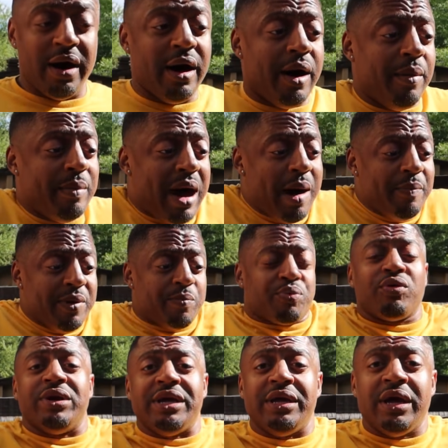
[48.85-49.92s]
I've been
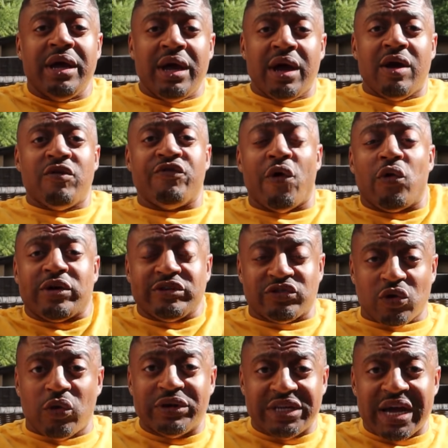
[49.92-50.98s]
pretty
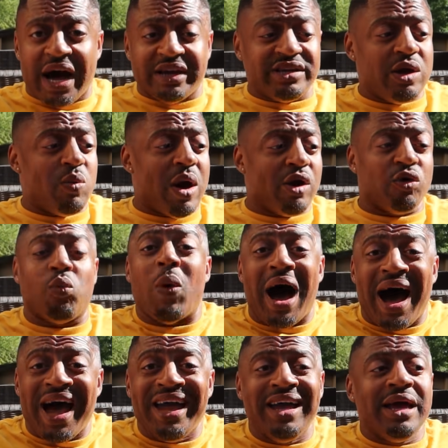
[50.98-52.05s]
focused on Deontay Wilder.
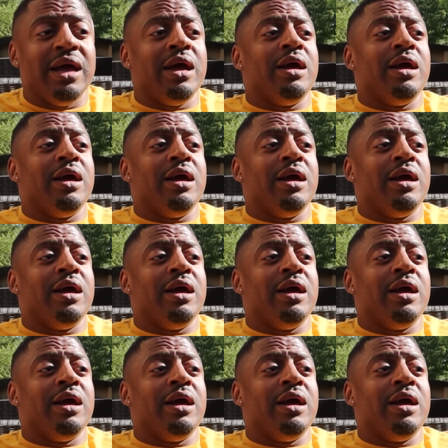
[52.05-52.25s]
Why?